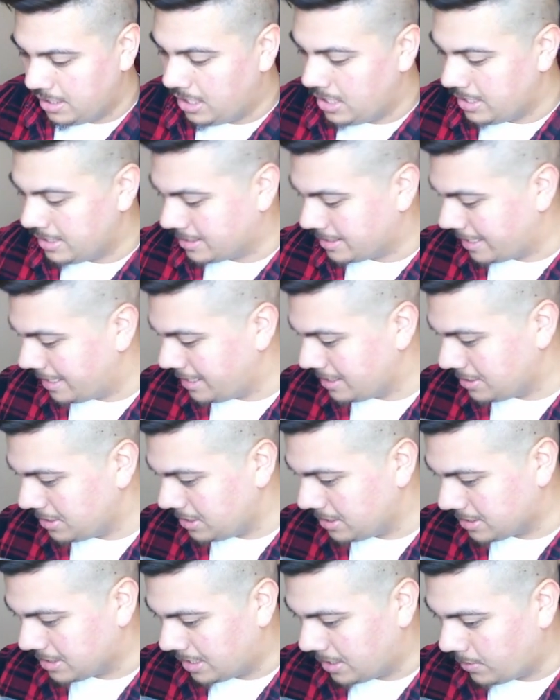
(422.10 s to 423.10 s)
Uh, it kind of
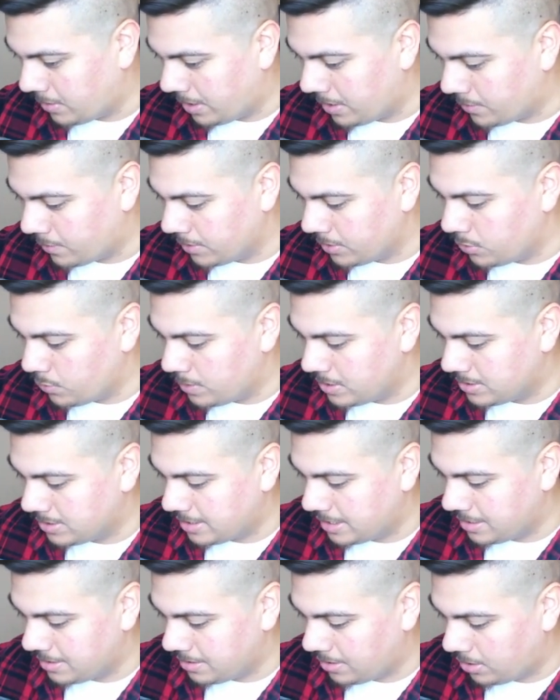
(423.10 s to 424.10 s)
sucks. I, I, really wish
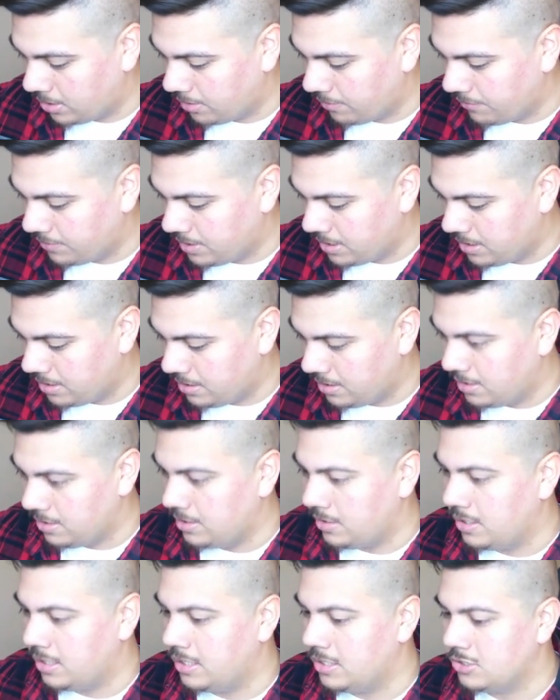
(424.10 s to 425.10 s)
that all of
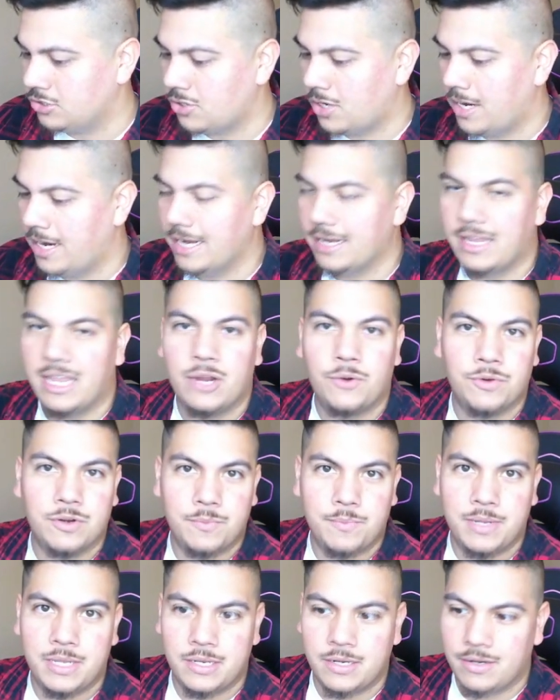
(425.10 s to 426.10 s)
the uh, Straw Hat Gang would
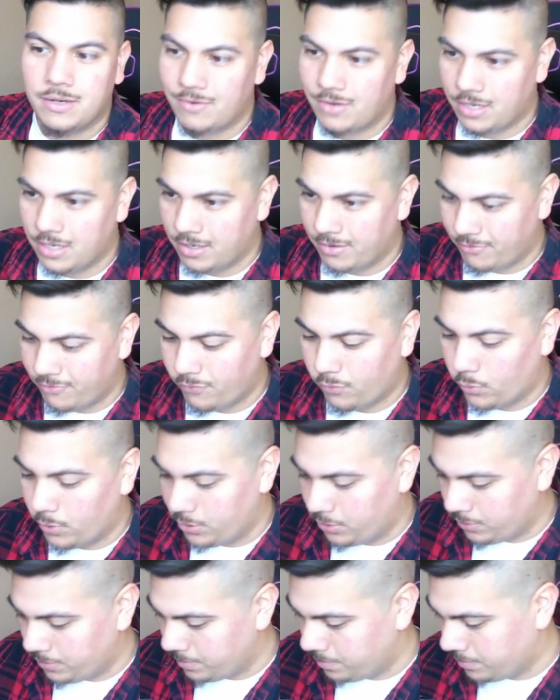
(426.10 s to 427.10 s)
have been uh,
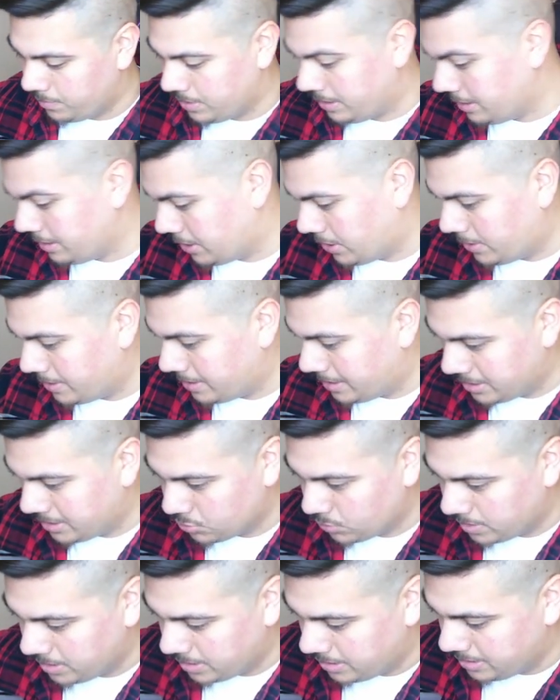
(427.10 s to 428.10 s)
foil, but you know, it
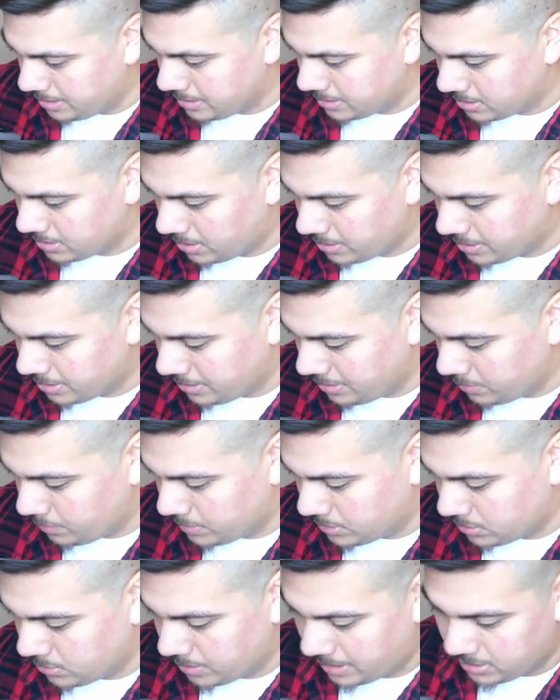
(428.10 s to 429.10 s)
is what it is. It's all good.
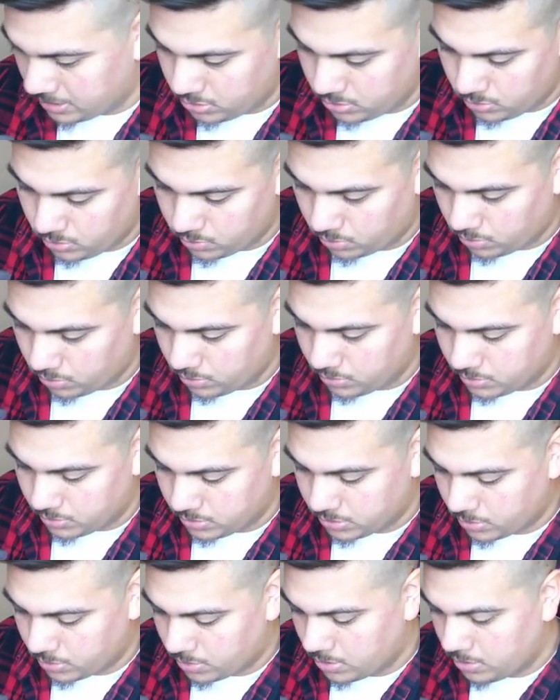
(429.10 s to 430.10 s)
We still got two Rono
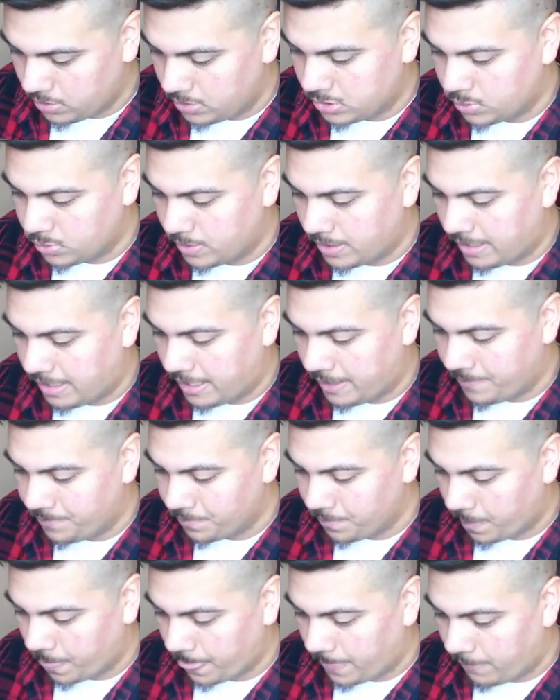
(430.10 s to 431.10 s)
Zoros. We
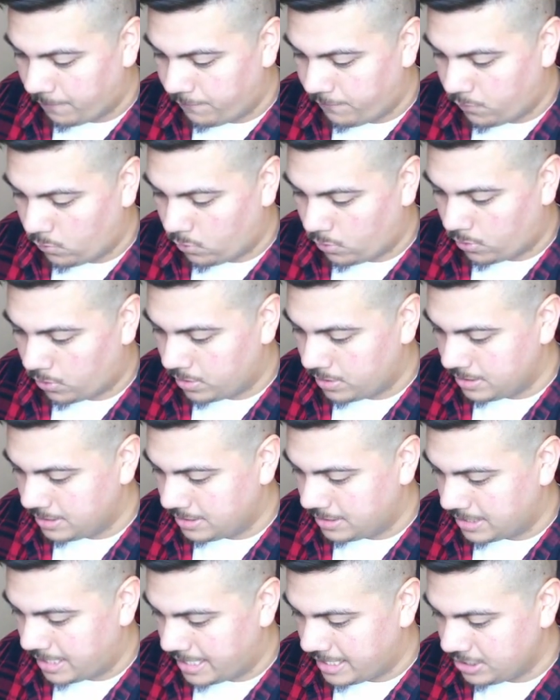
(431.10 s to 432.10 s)
got four
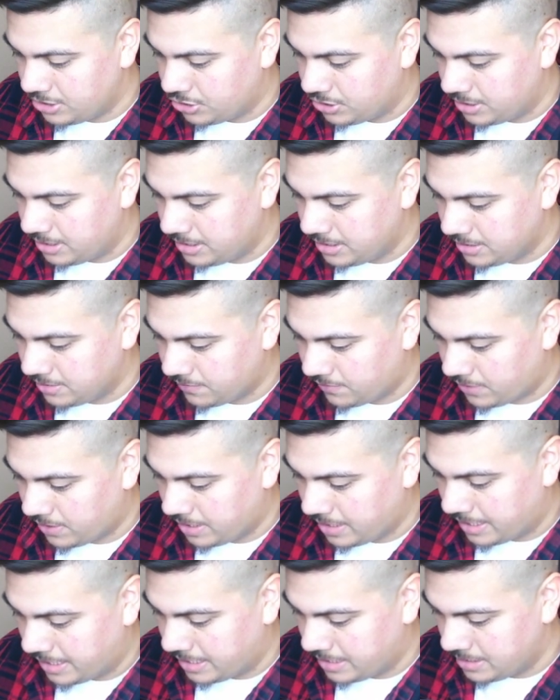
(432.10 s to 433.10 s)
Sanjis.
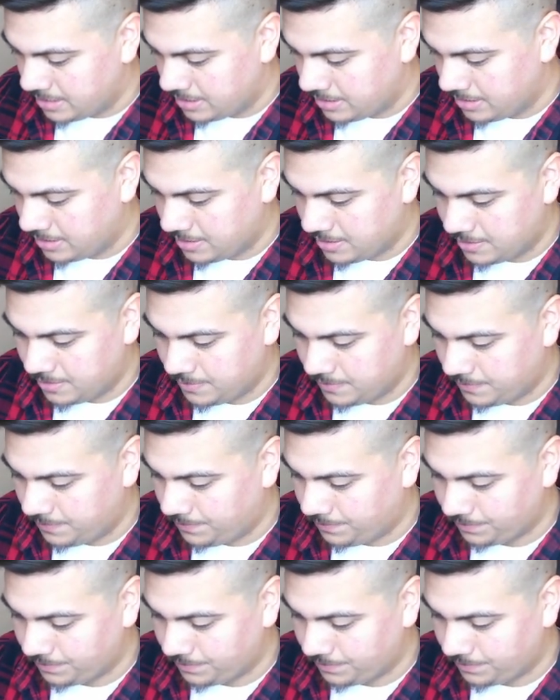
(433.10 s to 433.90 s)
Very nice.